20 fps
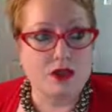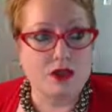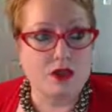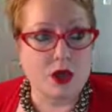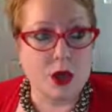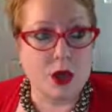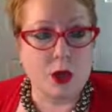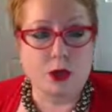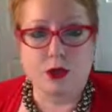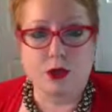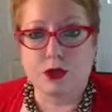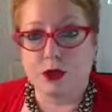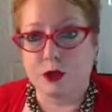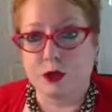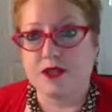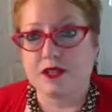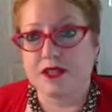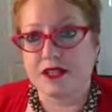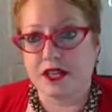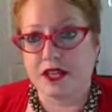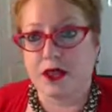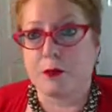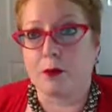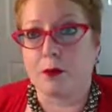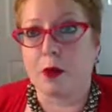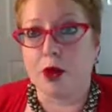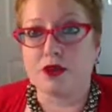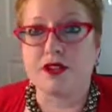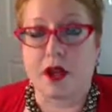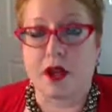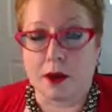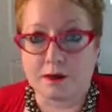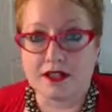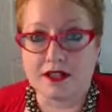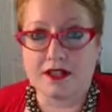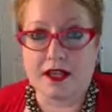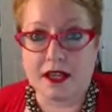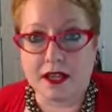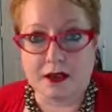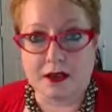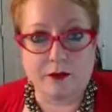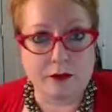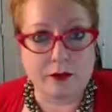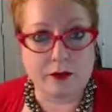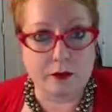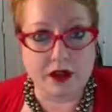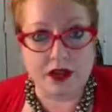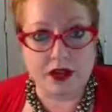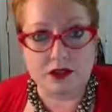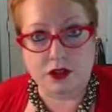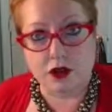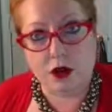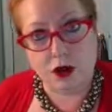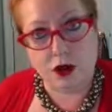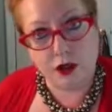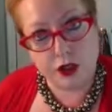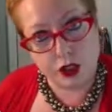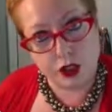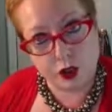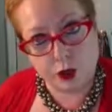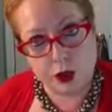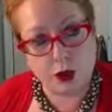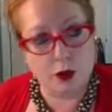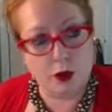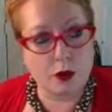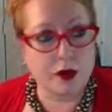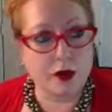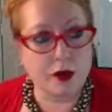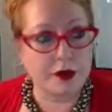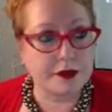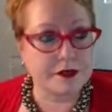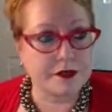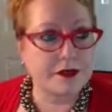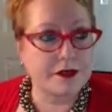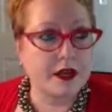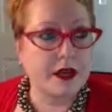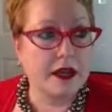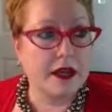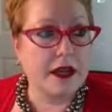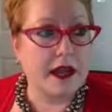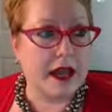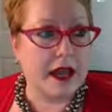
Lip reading: So students see the most up-to-date information on your course.